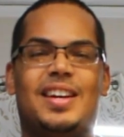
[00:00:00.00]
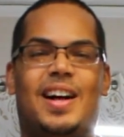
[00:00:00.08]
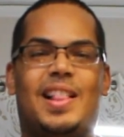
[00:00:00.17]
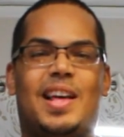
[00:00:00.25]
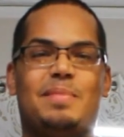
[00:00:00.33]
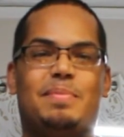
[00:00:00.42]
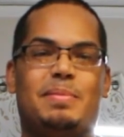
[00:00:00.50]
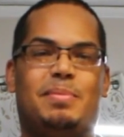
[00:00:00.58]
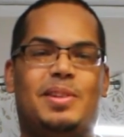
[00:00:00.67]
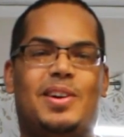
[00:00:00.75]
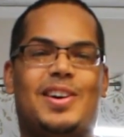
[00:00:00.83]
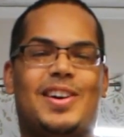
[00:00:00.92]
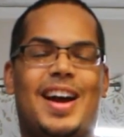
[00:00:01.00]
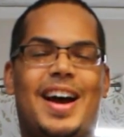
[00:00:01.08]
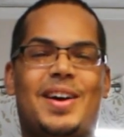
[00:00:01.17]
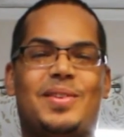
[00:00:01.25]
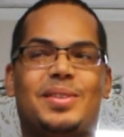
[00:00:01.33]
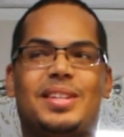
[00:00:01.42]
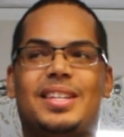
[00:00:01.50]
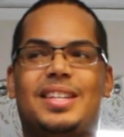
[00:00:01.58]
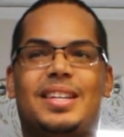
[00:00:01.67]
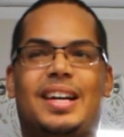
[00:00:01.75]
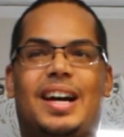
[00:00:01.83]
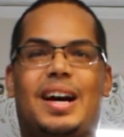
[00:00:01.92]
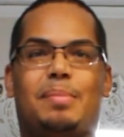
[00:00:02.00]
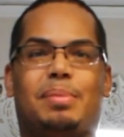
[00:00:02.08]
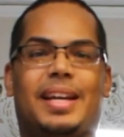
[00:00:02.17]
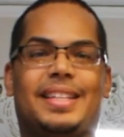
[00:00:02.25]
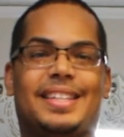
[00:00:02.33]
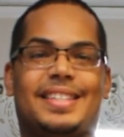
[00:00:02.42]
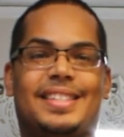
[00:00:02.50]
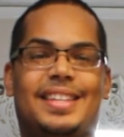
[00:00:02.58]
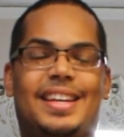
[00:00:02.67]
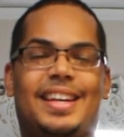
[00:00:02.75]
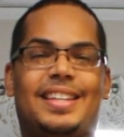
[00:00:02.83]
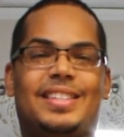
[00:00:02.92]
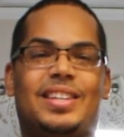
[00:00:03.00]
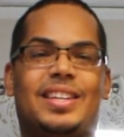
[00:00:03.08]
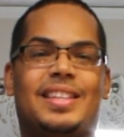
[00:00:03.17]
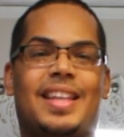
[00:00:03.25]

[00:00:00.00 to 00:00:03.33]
A lot of people are out planting seeds